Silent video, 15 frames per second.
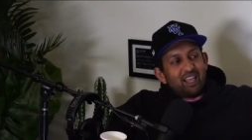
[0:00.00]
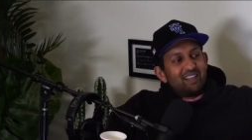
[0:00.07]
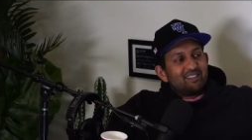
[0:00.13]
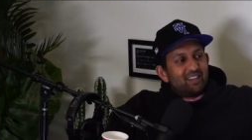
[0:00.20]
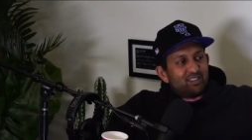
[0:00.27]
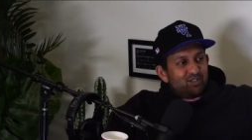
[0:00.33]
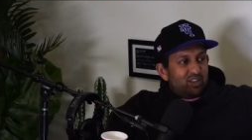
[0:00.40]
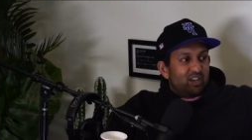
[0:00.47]
has
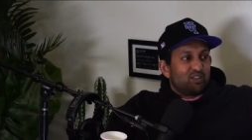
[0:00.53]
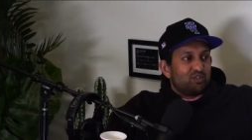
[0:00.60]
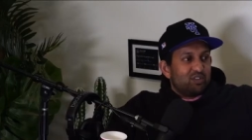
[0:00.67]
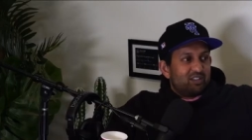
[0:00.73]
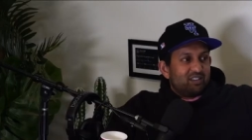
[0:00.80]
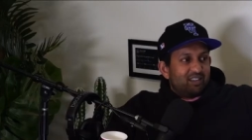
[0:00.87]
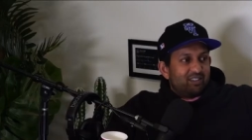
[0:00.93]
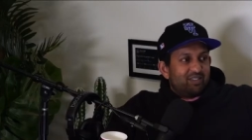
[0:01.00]
a
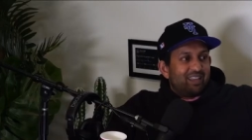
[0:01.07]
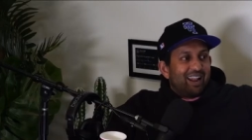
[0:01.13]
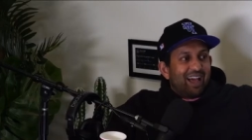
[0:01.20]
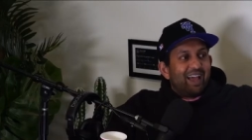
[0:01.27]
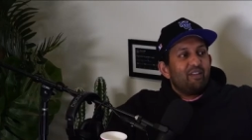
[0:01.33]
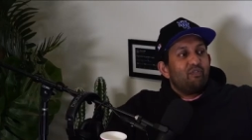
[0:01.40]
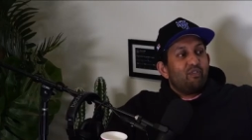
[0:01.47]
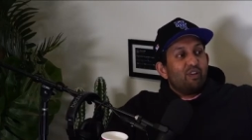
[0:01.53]
section that
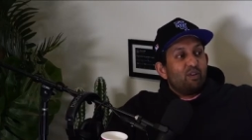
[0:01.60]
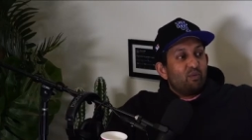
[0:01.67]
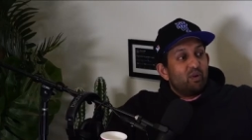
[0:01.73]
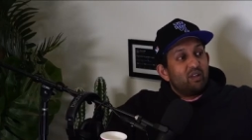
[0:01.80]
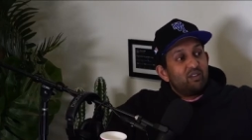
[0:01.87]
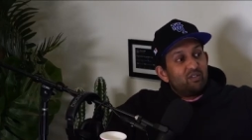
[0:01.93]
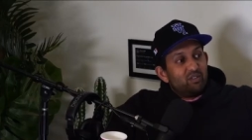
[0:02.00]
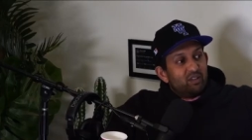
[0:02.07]
I
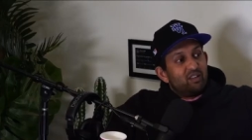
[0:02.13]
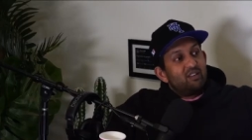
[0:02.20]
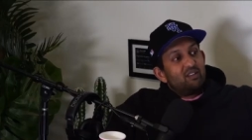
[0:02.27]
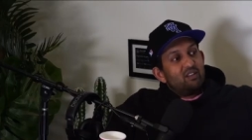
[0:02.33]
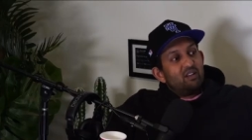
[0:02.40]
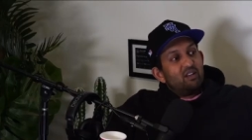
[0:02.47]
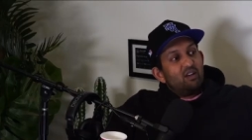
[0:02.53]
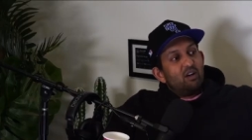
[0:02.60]
frequent
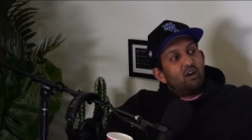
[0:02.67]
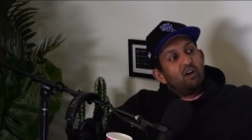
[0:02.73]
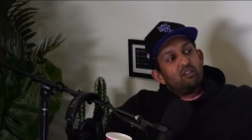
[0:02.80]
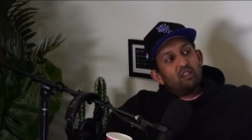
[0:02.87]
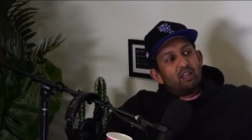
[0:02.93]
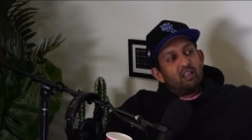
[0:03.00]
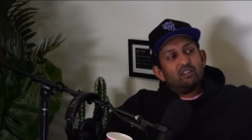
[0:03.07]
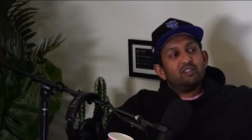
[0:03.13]
on
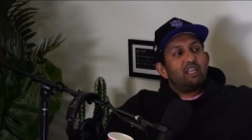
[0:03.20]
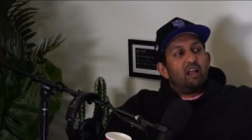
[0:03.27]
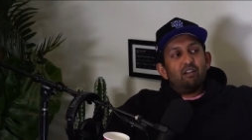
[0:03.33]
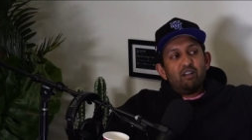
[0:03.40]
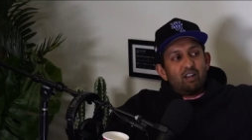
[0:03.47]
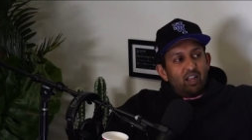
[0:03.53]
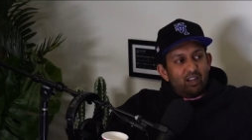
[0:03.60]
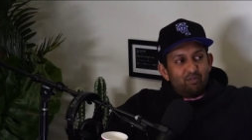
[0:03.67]
like a
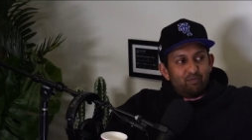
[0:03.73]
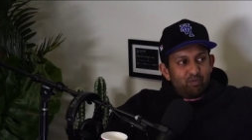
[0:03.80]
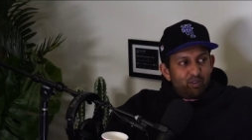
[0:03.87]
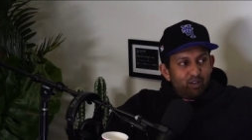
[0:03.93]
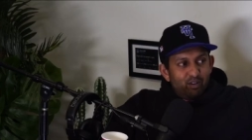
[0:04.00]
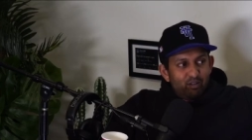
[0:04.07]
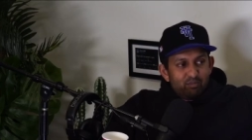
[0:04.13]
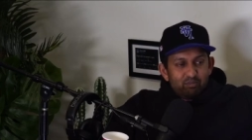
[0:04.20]
Saturday night if we're
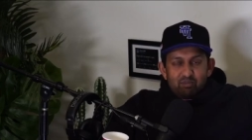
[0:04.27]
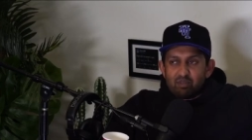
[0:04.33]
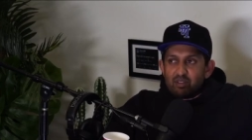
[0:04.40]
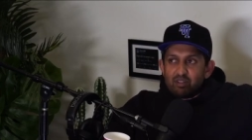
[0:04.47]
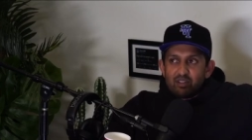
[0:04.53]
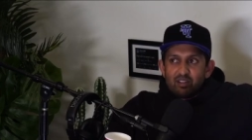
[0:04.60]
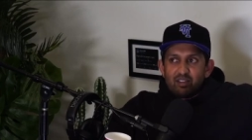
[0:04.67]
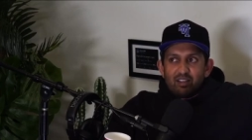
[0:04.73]
home.
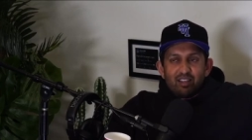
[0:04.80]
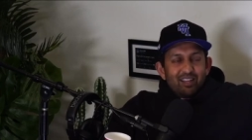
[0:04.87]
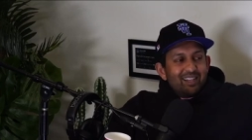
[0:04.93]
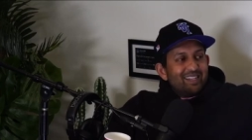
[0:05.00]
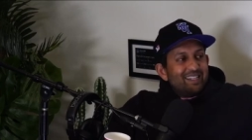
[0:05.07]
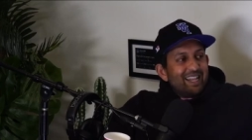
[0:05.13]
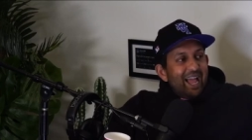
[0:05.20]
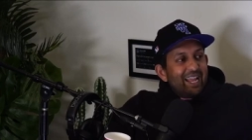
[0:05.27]
10
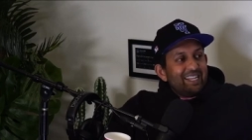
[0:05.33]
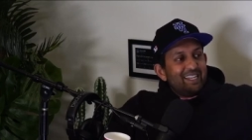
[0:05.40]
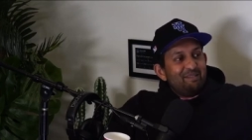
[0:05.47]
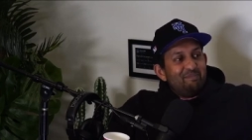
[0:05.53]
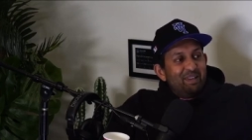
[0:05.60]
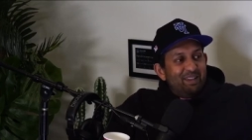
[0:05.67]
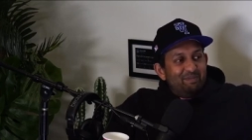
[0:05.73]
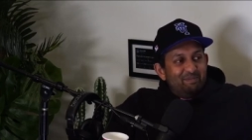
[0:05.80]
minute 90
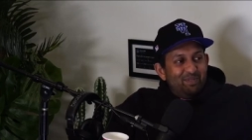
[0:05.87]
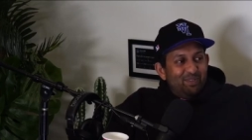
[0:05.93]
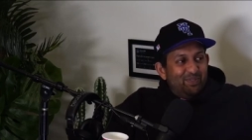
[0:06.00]
movies. minute